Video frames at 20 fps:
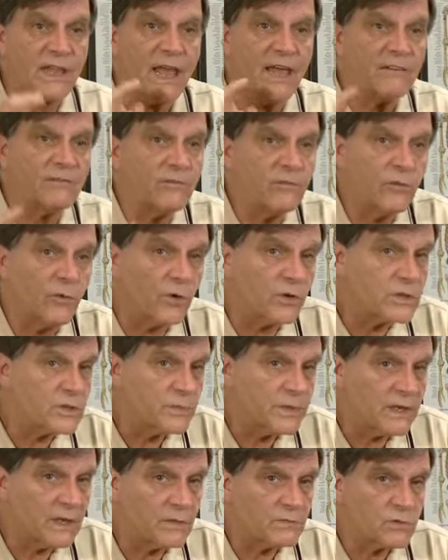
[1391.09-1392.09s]
that force
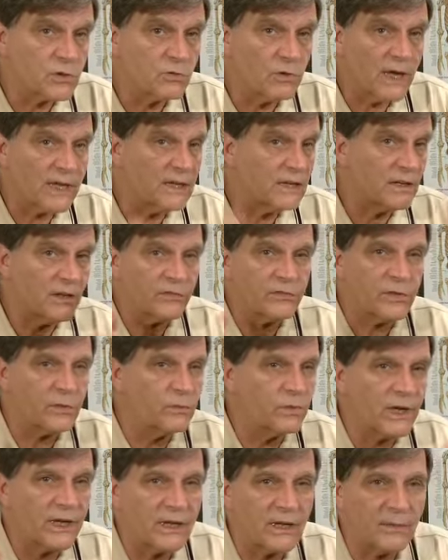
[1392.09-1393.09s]
becomes great enough to
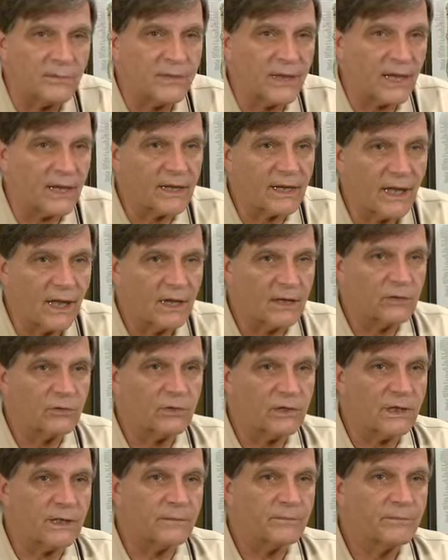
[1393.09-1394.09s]
break up that
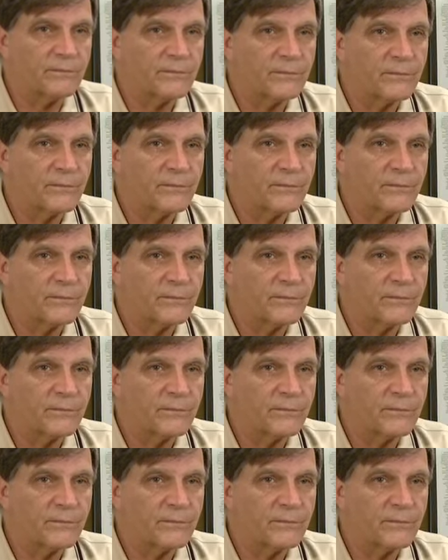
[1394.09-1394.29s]
concrete.